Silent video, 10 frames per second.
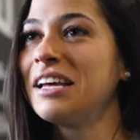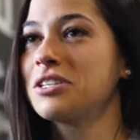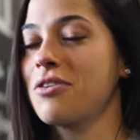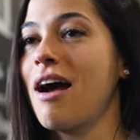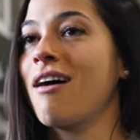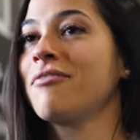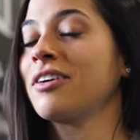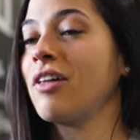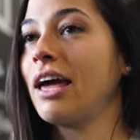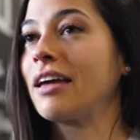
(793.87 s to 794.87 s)
So
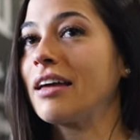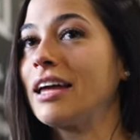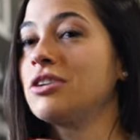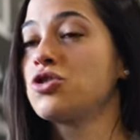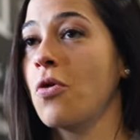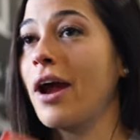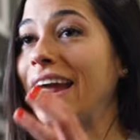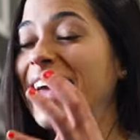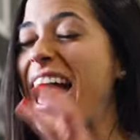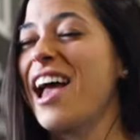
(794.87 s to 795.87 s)
having like
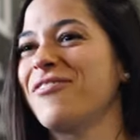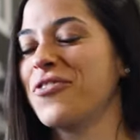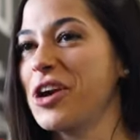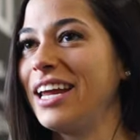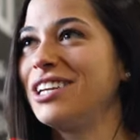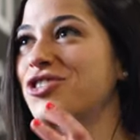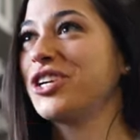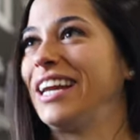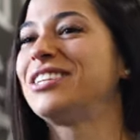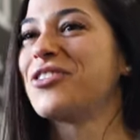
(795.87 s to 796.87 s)
enjoying every
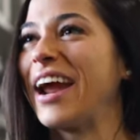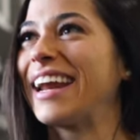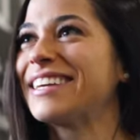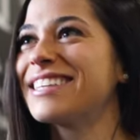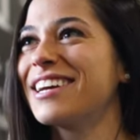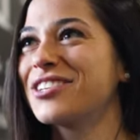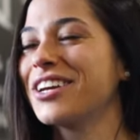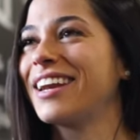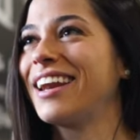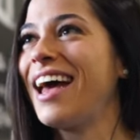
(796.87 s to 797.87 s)
shitty training
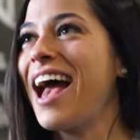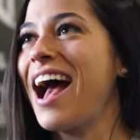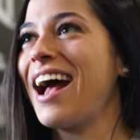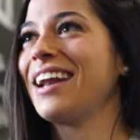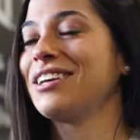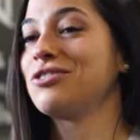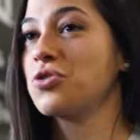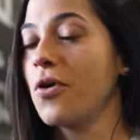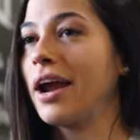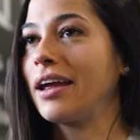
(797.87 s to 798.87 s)
session and
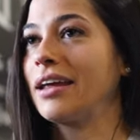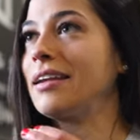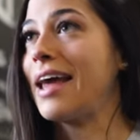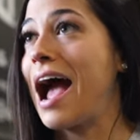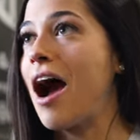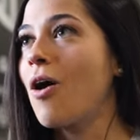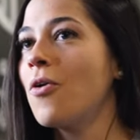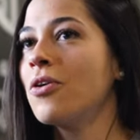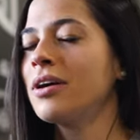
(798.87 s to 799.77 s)
enjoying it now,